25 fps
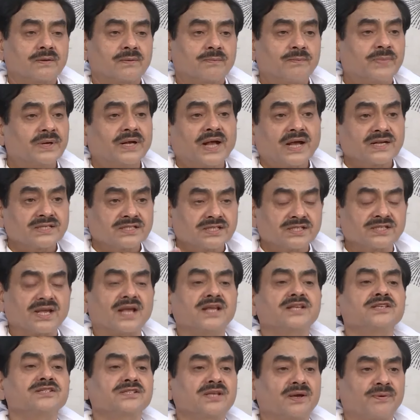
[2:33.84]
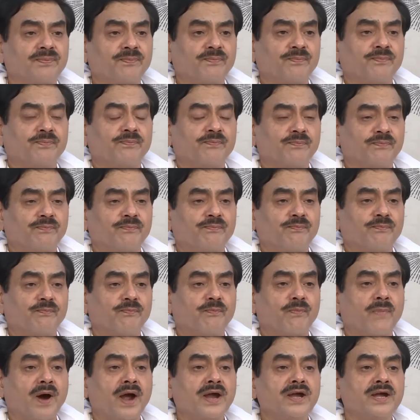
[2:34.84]
because the science of
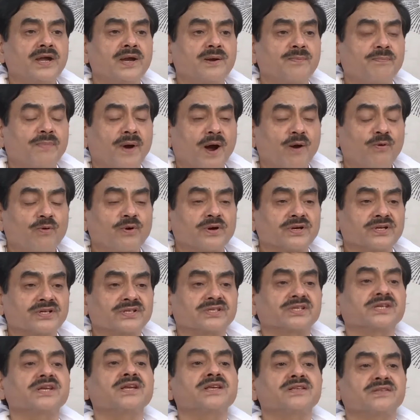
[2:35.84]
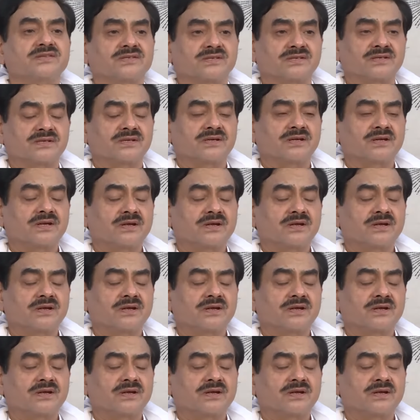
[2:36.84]
mind power says